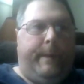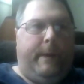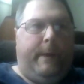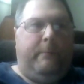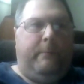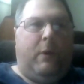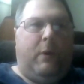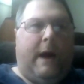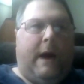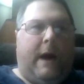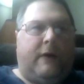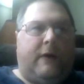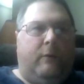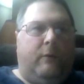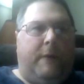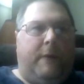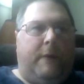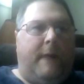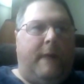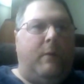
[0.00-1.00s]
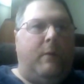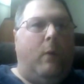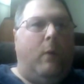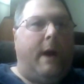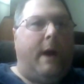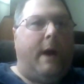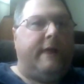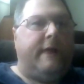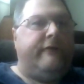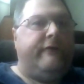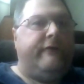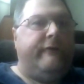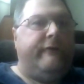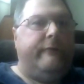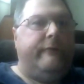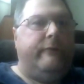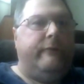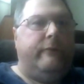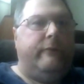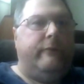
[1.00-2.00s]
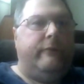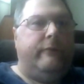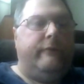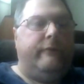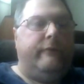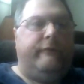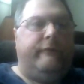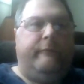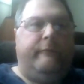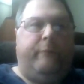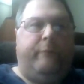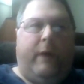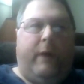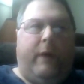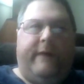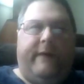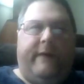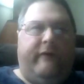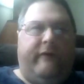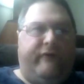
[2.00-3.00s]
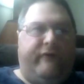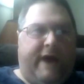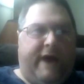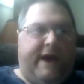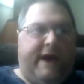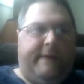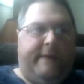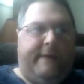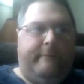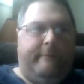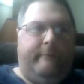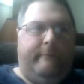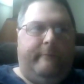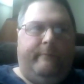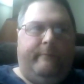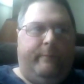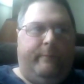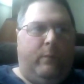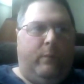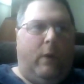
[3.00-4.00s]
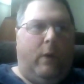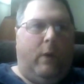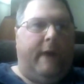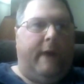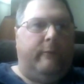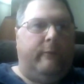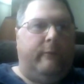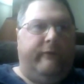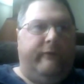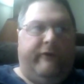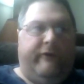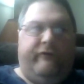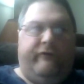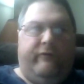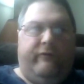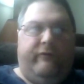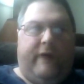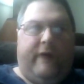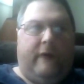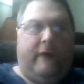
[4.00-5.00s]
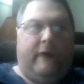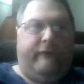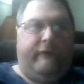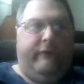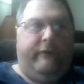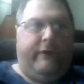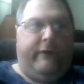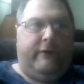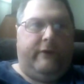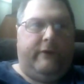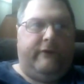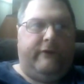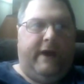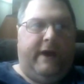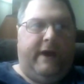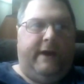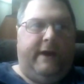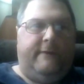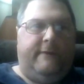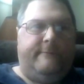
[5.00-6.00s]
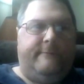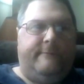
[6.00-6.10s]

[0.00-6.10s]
Barack Obama wanted to play this game, what was it, 2013?